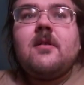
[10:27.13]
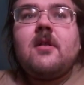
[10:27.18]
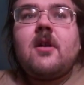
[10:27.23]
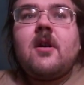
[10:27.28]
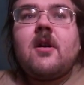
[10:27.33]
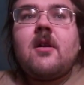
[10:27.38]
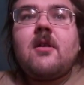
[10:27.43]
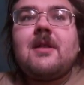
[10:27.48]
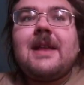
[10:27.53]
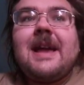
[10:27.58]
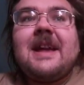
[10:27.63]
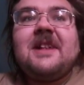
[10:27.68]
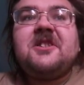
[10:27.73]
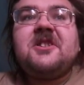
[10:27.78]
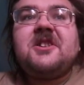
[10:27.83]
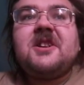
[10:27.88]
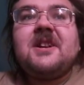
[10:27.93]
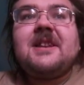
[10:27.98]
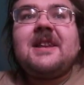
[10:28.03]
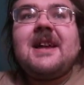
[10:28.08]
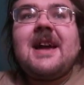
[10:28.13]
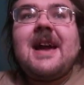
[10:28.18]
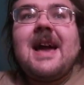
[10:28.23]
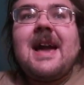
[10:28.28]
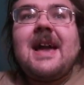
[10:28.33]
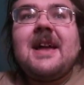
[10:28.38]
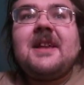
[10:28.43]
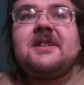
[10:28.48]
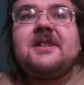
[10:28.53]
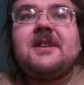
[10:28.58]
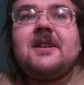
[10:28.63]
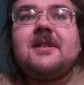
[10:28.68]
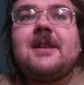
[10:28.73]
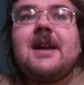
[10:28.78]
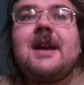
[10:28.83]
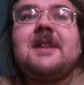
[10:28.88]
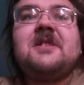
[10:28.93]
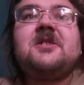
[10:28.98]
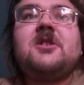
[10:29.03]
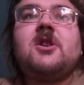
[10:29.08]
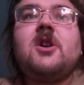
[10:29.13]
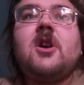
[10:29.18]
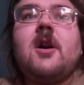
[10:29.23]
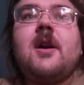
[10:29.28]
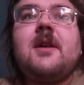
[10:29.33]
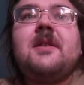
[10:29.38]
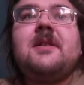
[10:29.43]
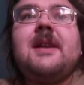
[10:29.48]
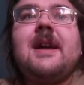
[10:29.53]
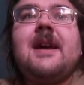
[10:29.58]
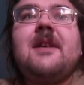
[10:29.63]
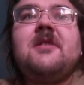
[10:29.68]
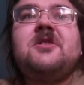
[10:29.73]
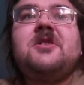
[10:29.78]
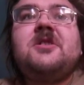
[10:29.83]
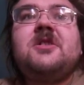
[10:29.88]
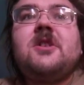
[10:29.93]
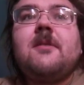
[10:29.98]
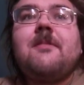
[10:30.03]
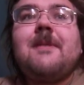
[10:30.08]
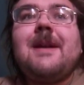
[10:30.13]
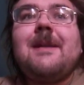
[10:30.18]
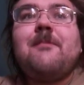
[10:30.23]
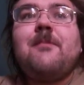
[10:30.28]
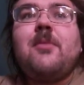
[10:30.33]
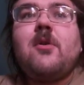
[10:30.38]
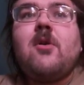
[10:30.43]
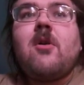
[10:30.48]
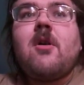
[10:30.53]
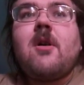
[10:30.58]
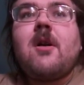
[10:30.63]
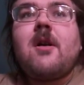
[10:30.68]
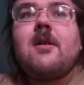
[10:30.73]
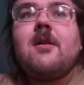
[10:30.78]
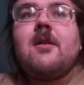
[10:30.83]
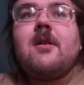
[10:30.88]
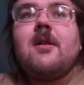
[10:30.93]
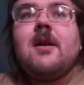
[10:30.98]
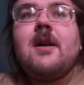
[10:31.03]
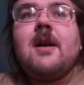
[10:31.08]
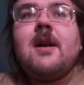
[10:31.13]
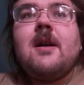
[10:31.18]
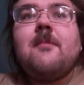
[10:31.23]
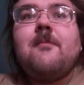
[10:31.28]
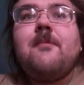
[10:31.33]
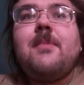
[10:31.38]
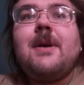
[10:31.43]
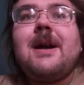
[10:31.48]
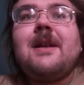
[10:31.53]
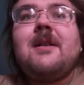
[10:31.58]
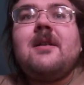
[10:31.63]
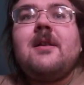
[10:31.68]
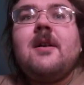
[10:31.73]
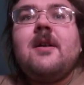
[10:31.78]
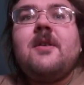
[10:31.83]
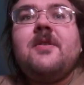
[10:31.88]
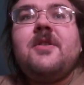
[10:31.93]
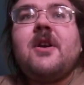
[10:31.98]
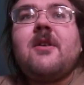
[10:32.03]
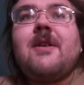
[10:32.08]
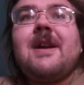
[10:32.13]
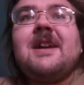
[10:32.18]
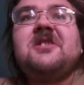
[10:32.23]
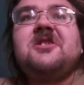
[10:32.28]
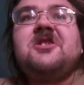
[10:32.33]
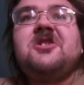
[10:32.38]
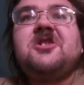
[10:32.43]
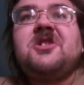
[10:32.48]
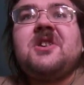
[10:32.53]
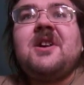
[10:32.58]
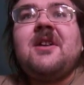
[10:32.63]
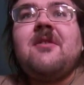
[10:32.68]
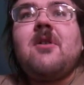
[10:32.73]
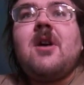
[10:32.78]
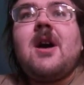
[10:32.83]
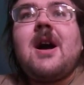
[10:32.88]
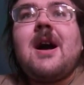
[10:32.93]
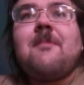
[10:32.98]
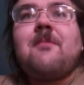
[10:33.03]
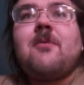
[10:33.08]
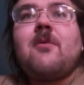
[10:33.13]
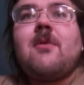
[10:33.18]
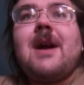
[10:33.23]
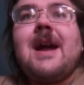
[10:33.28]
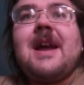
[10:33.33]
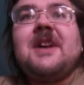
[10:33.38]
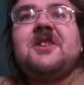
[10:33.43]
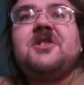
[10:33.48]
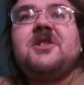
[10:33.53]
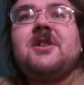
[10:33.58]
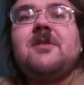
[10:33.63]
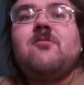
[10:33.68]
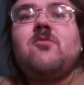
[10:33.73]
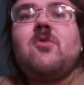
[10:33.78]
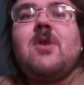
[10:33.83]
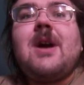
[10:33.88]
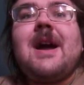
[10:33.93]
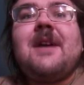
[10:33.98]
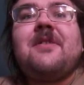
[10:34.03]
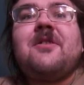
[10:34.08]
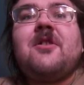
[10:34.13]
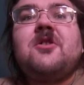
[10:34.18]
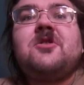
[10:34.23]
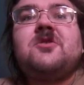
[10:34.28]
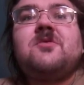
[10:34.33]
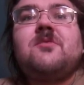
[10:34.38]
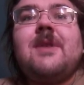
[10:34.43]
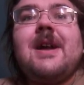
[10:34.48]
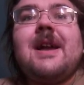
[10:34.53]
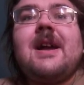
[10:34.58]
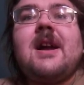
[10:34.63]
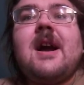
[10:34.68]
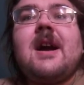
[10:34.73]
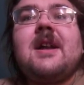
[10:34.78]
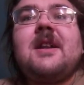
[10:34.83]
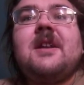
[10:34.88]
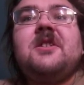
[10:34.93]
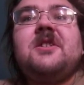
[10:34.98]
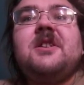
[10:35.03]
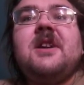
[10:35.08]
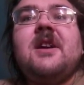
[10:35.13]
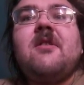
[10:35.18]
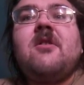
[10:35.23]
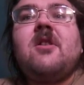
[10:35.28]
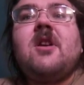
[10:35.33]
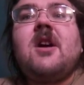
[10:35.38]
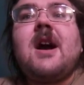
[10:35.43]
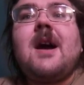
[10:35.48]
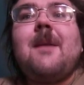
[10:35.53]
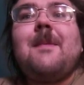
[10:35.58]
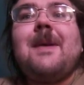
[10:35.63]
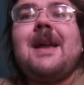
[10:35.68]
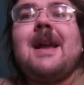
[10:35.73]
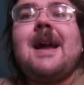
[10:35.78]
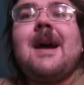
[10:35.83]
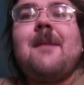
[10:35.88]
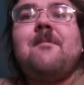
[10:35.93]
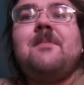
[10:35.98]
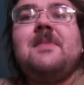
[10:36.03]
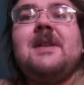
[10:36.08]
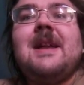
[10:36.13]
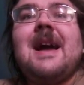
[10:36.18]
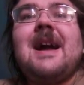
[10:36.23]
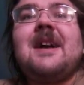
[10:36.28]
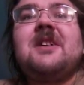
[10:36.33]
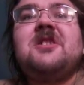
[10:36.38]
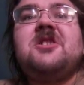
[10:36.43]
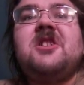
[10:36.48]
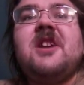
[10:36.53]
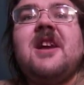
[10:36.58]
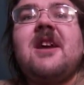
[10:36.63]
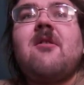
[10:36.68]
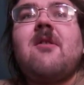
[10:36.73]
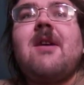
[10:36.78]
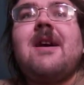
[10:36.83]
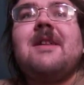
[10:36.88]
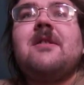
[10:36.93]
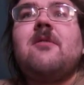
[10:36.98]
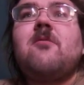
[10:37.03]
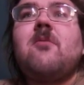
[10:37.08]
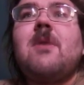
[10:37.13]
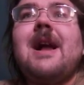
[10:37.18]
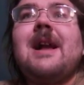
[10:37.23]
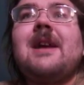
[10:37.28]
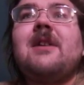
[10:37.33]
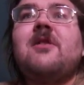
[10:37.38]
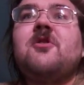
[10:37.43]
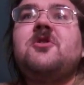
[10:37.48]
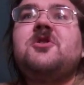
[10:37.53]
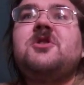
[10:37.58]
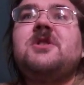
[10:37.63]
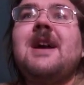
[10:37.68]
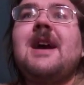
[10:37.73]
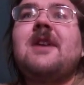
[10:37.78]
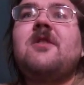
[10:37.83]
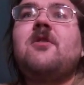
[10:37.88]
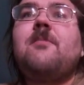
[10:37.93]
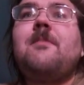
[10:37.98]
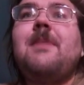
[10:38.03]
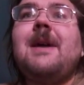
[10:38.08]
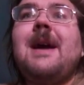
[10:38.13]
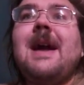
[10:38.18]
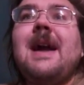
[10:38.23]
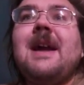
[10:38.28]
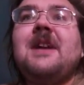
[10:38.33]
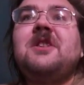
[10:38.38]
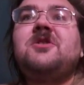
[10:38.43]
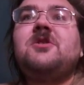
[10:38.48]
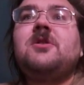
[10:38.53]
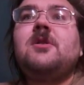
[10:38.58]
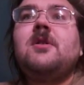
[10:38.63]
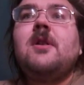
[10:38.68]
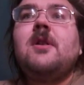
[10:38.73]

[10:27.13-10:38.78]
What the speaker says: early today, so that's good news to report. But there is two Operation Weathers we gotta do coming up next here on the regular channel page.